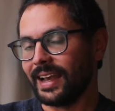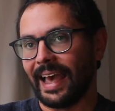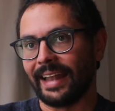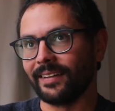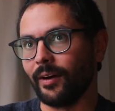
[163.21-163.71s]

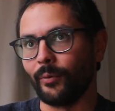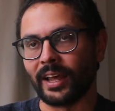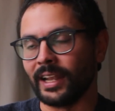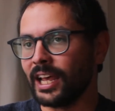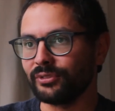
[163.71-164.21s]
And when
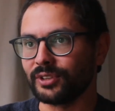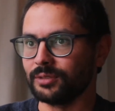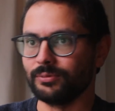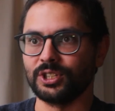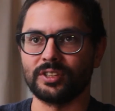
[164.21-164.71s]
I left
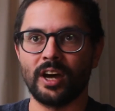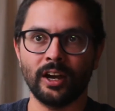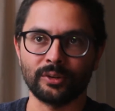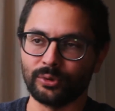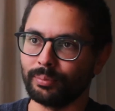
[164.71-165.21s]
it, we just
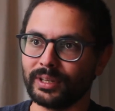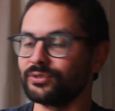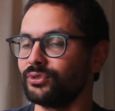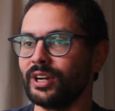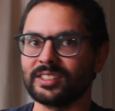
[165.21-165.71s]
hugged, we were best
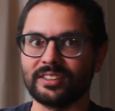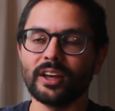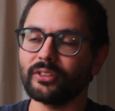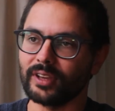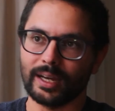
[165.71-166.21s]
friends, and
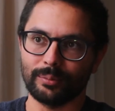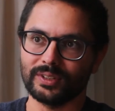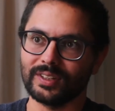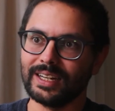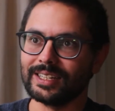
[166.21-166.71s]
nothing happened.